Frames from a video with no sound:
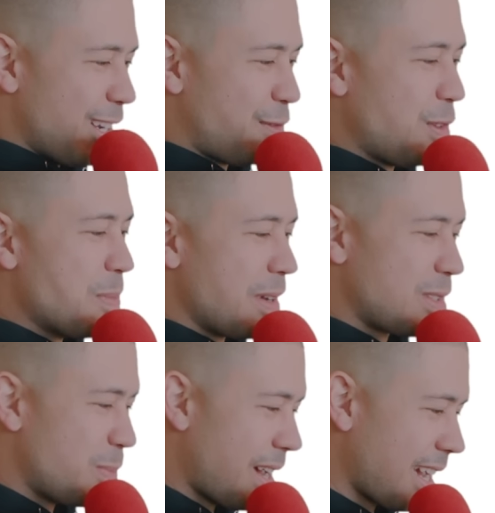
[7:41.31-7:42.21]
a few
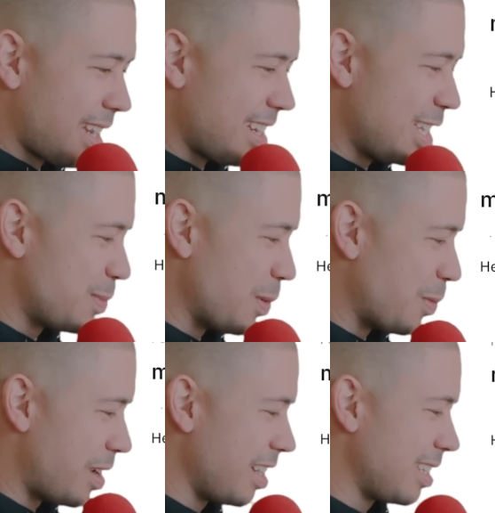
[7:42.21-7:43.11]
months back, and he's
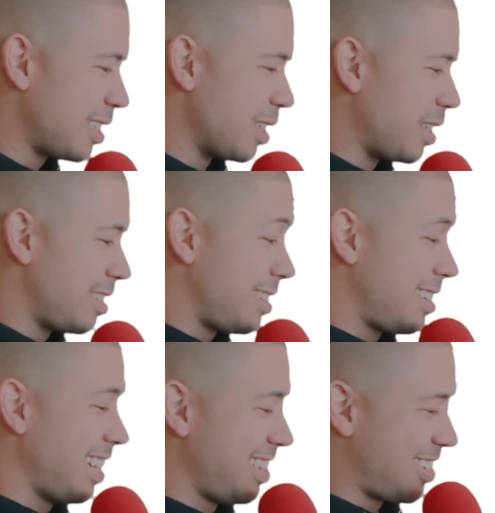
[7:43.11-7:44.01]
been wanting to
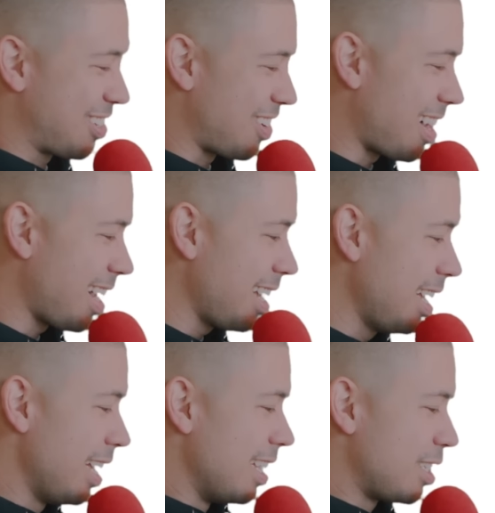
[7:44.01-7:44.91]

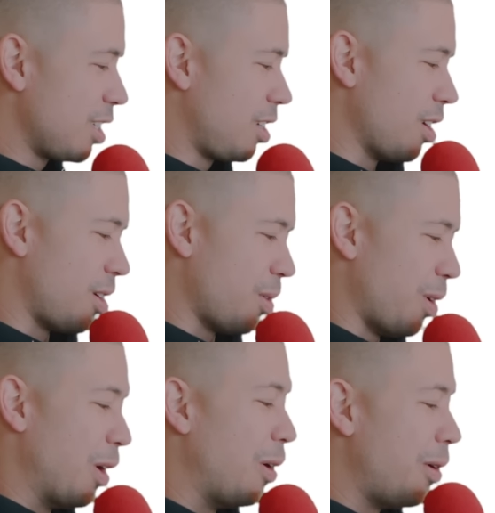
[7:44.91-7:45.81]
try to
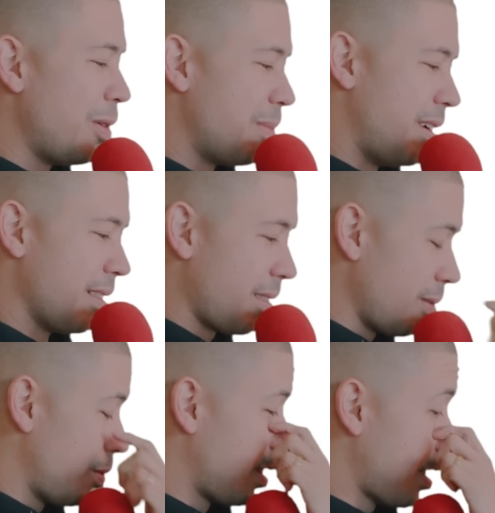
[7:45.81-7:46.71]
go a whole
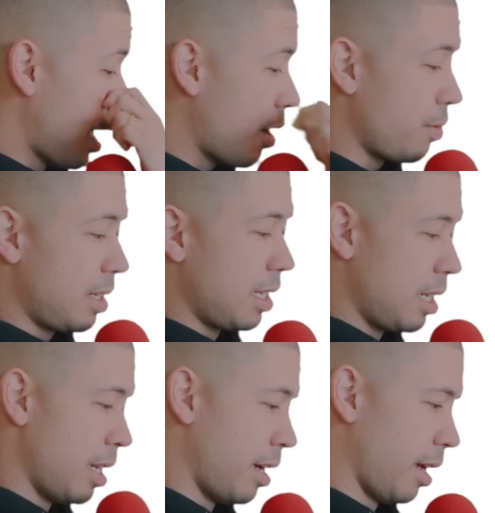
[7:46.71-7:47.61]
month without
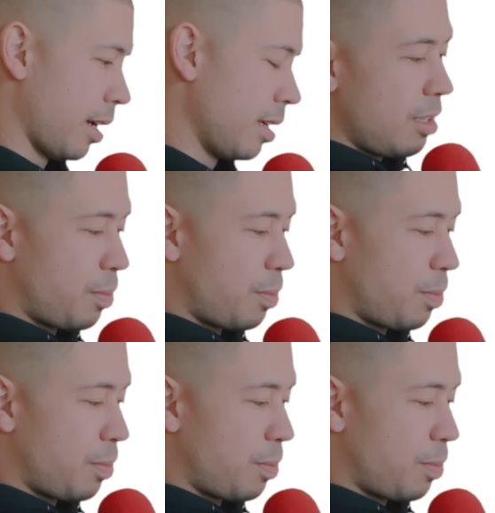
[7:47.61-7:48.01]
nutting.